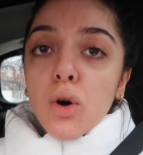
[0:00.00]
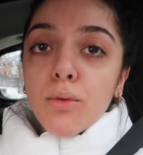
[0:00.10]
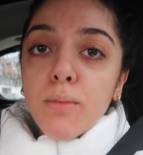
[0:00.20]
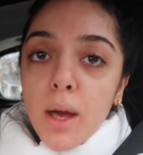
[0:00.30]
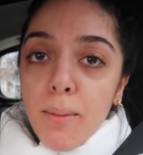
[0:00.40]

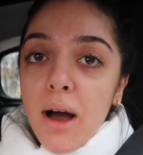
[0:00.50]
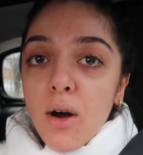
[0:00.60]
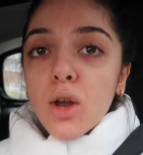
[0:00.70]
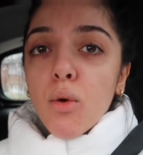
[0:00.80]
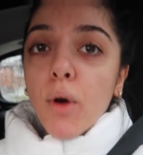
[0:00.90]
told me
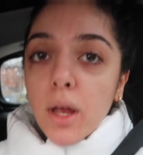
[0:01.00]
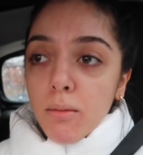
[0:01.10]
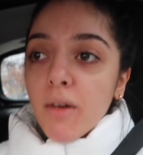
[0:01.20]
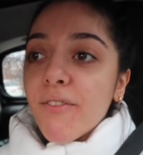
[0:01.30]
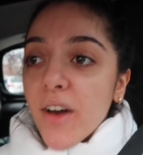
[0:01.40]
about an
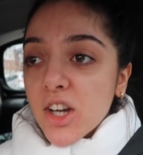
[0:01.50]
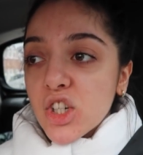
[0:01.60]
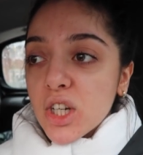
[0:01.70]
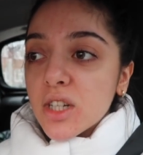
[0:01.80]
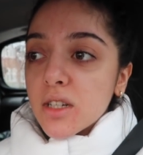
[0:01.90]
ointment
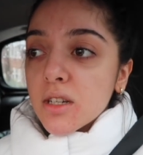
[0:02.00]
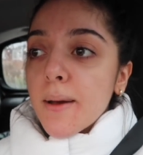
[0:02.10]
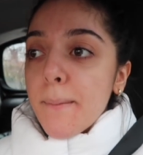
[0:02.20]
version.